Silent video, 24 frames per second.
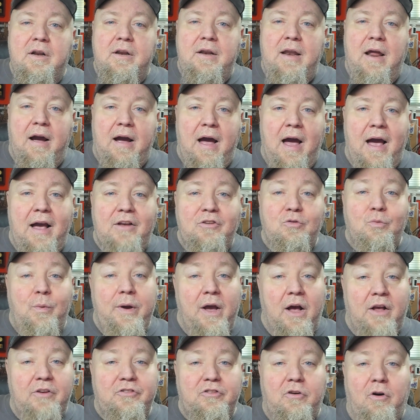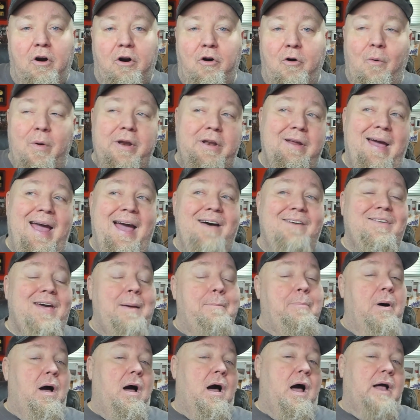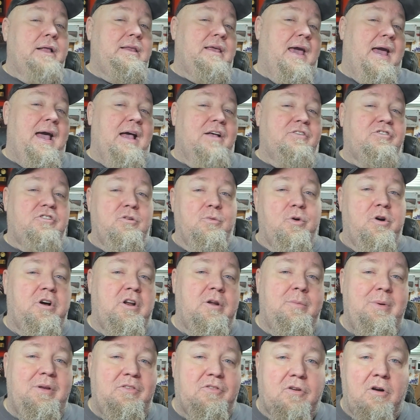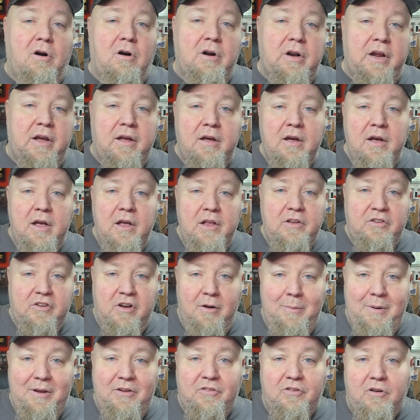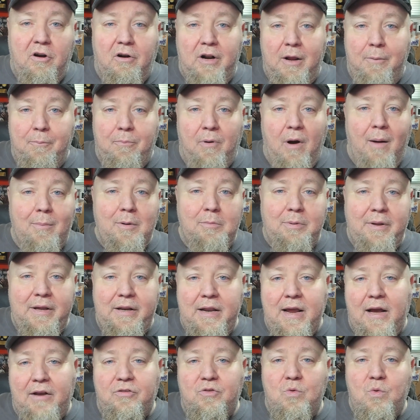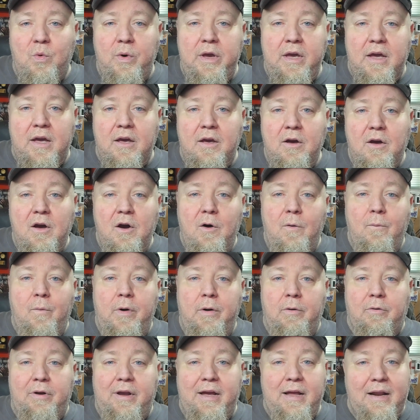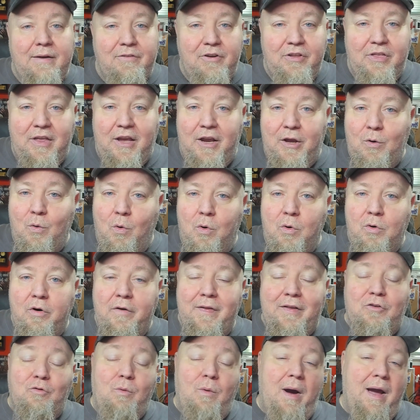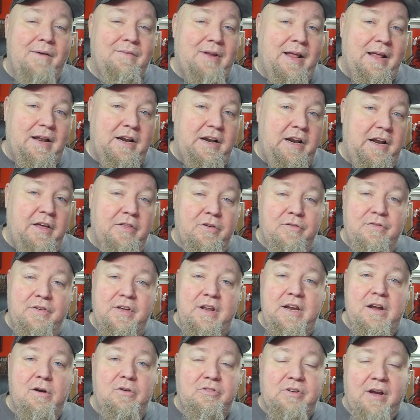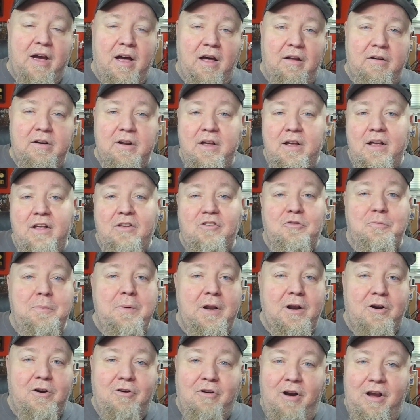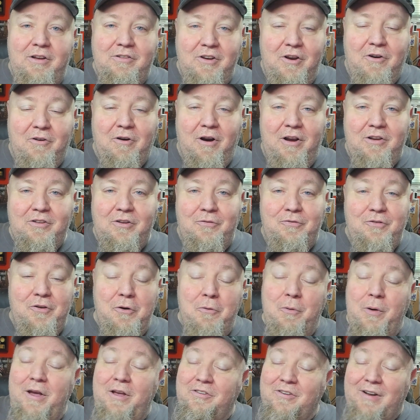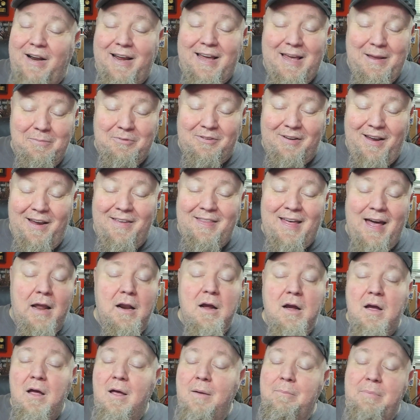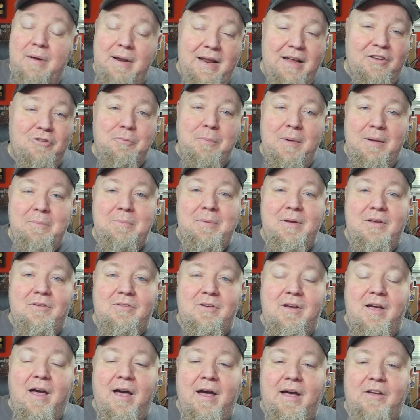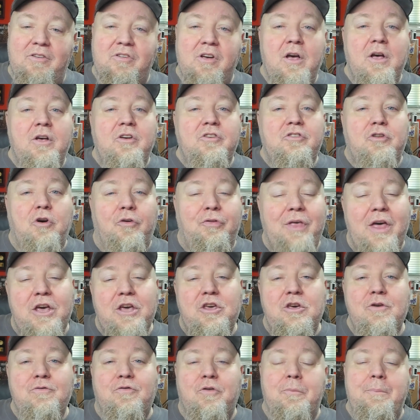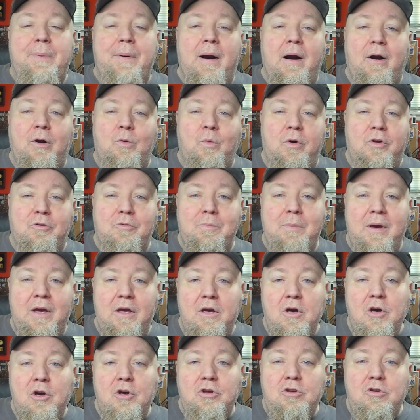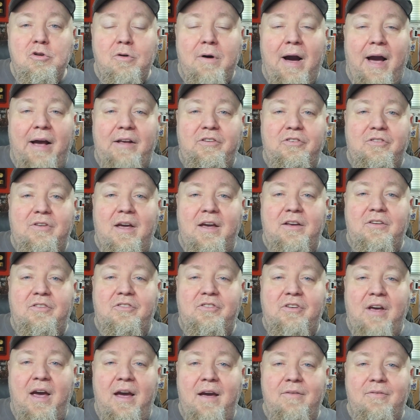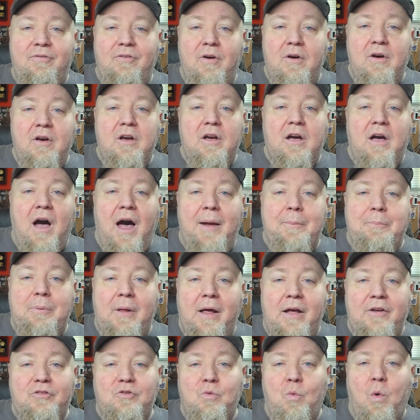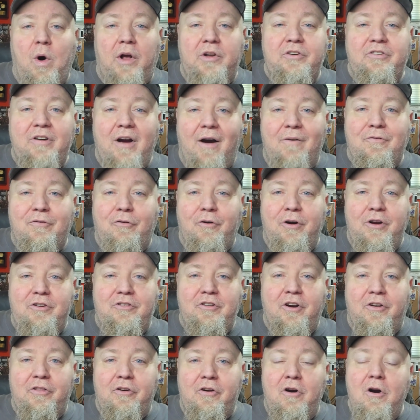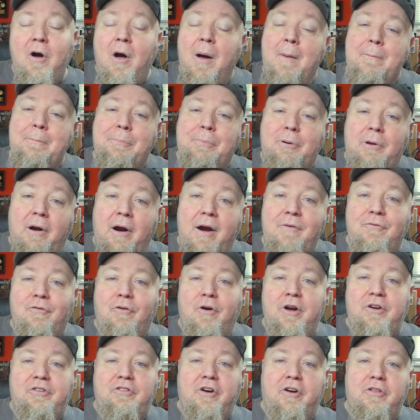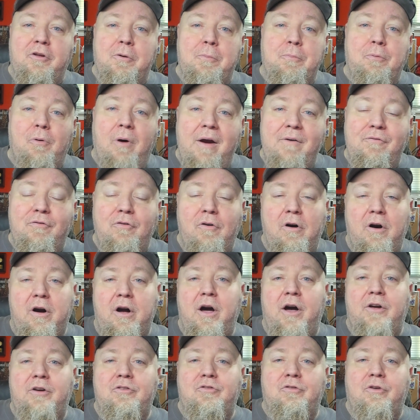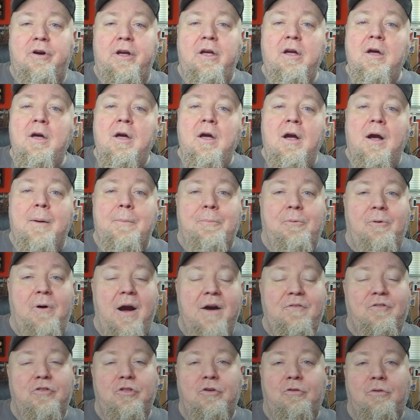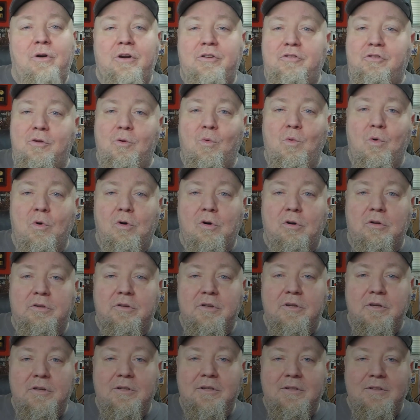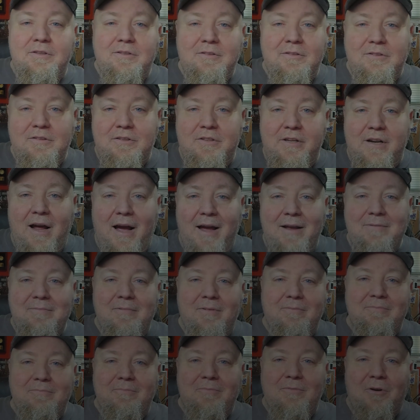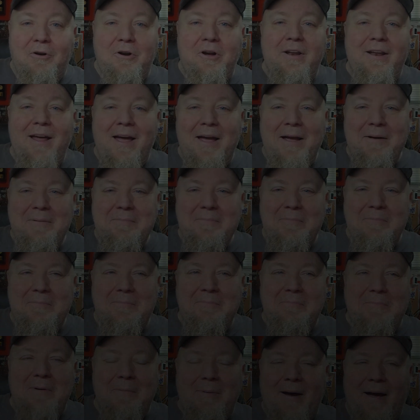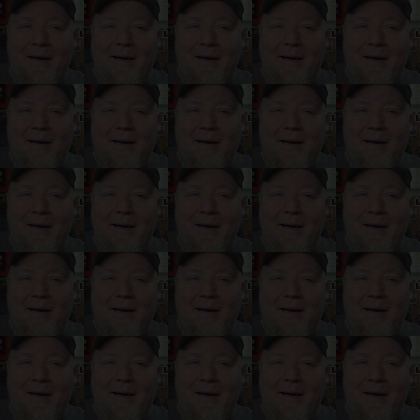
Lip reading: Now, guys, we also are going to have a podcast that we're going to be starting. It's going to be starting probably next week. We were getting everything in order. That's why I haven't had any other videos out. It's been a crazy, crazy few weeks, and I keep saying that, but it's been busy, guys. So thank you for bearing with me. You guys stay safe. God bless. Watch out for each other. Pray for each other. Pray for our country, and pray for the rest of the world. Good night or good day. Bye-bye.